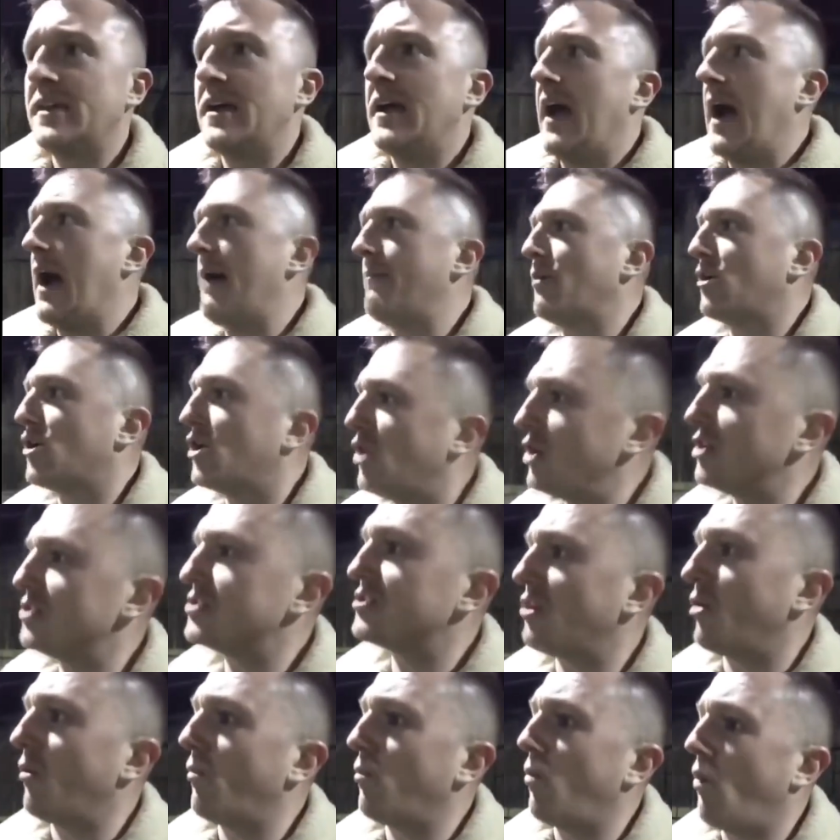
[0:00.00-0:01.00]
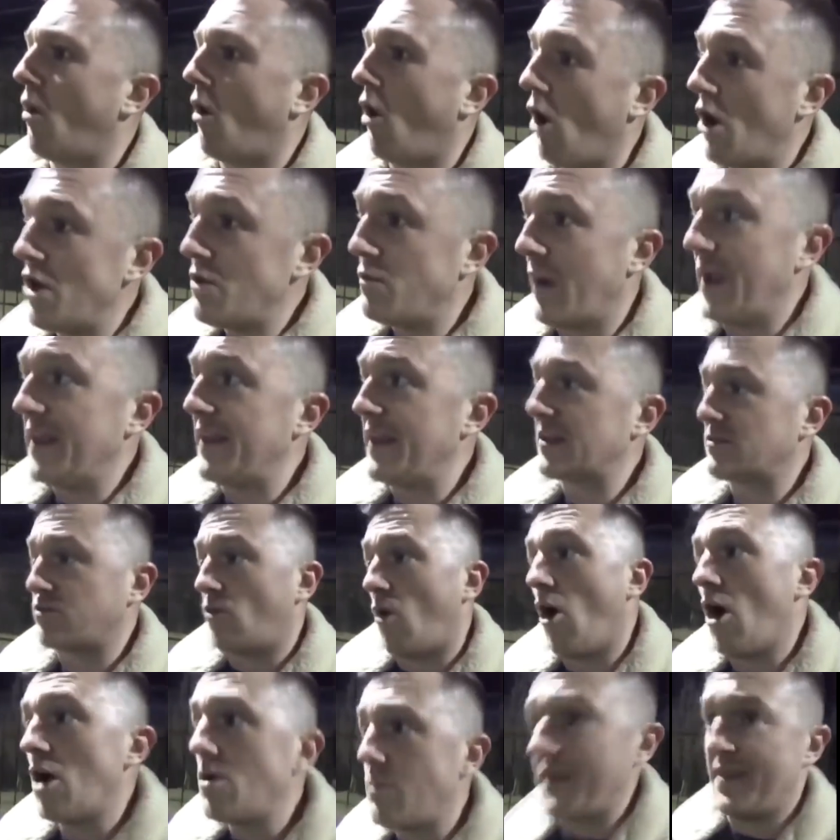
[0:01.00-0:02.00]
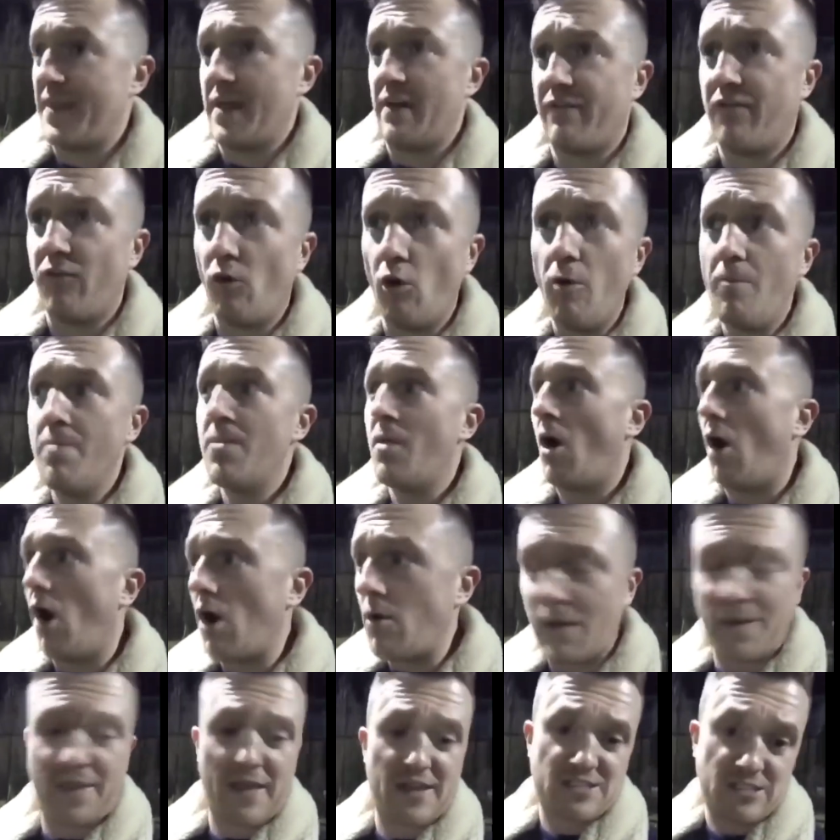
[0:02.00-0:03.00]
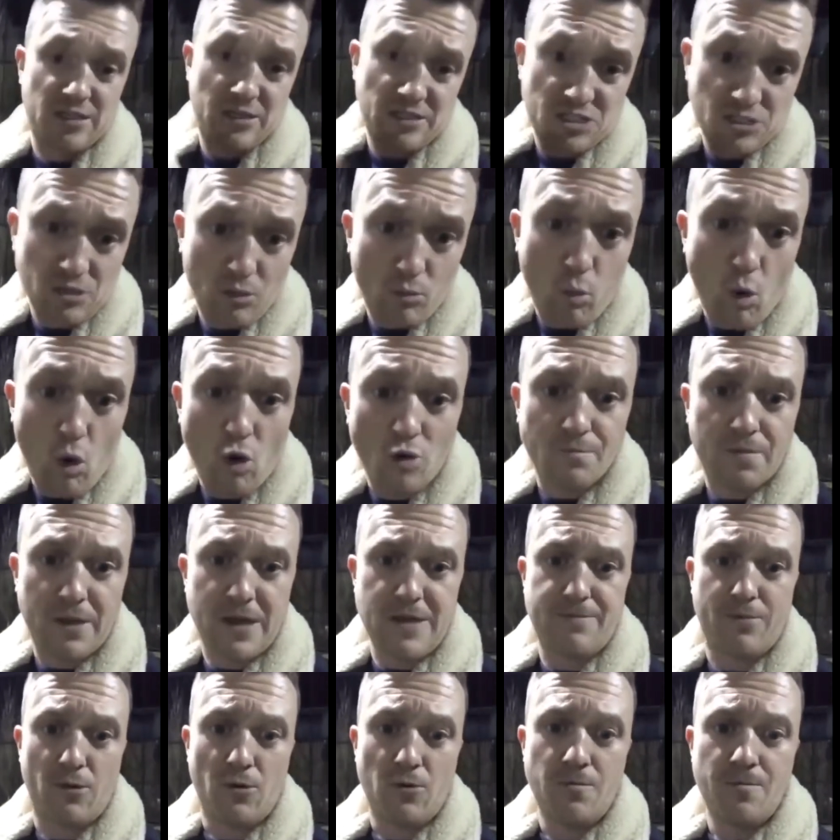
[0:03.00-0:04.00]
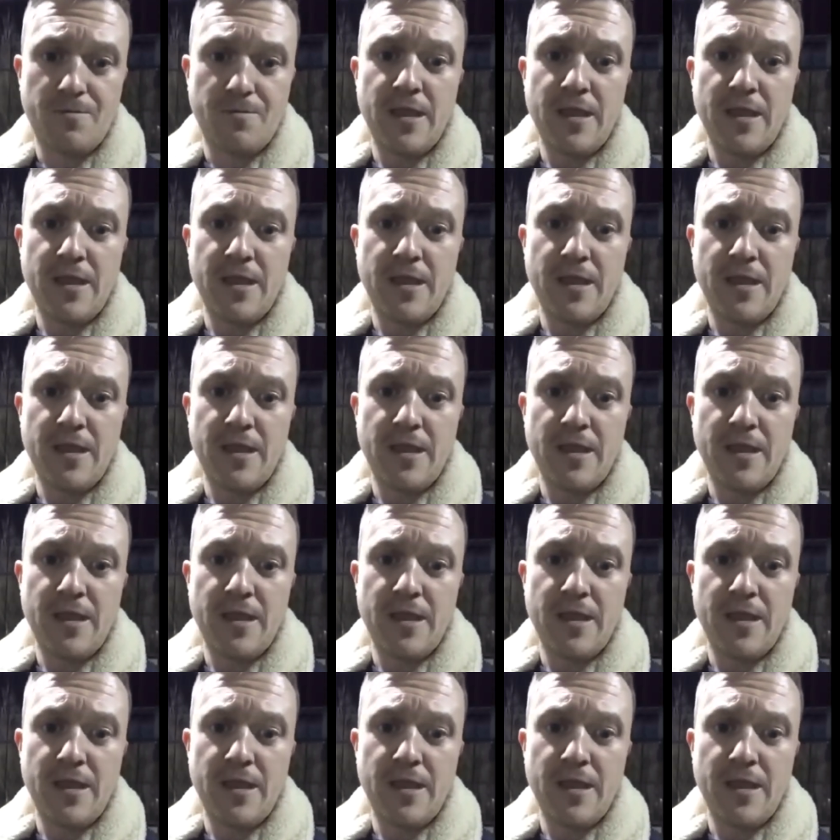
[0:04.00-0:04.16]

And because that's what I went there for. I went there to warn people.